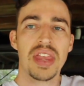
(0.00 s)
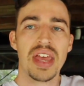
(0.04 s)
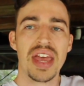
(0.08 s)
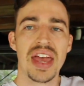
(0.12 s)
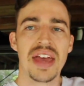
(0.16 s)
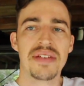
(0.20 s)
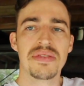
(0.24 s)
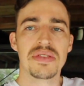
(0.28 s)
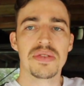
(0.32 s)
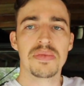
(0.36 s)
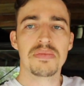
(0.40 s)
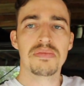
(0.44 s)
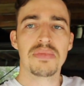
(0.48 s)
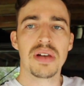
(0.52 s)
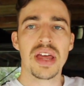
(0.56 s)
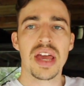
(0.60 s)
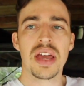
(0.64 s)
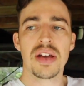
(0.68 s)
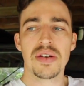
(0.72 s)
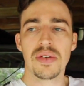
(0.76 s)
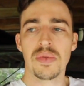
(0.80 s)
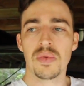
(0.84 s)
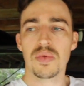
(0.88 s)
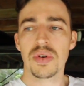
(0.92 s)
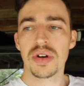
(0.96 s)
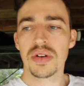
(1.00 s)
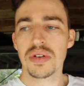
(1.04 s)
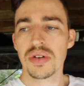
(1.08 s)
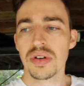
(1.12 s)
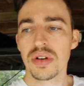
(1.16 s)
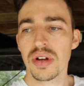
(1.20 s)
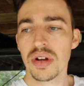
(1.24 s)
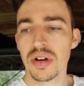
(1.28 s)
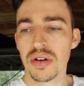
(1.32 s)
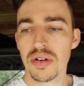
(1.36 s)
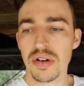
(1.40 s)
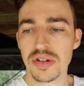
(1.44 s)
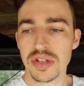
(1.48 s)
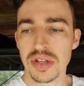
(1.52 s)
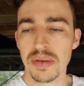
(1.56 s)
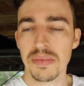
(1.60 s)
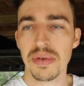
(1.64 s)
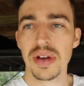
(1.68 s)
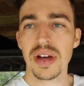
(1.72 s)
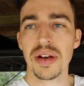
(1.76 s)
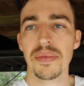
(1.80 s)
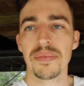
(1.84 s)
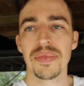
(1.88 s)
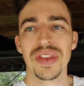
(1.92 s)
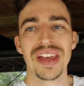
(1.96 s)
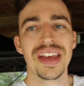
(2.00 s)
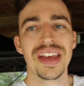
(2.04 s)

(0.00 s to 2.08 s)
Have a plank of wood across the back.